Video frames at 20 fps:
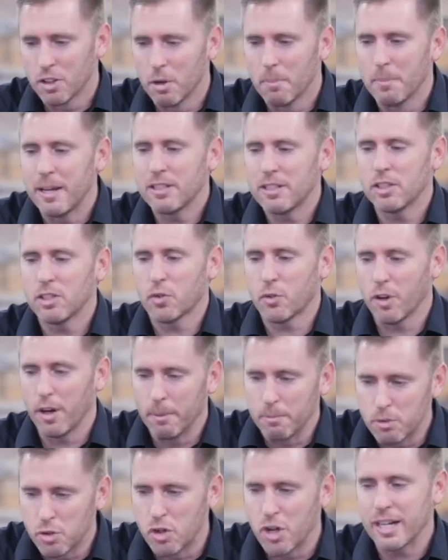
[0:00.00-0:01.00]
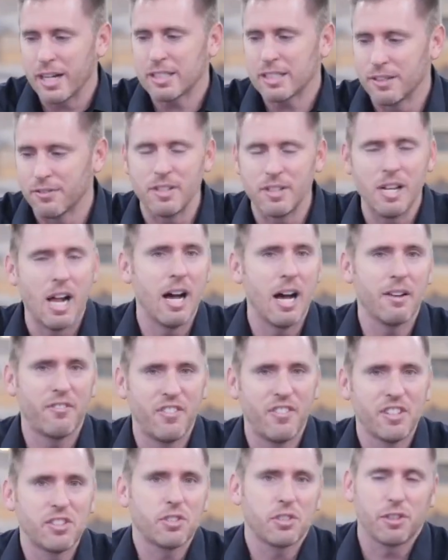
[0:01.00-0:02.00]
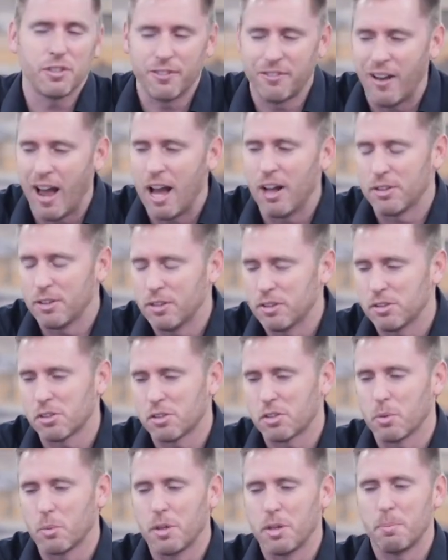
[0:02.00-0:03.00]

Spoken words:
no basis for objective non-physical values is the way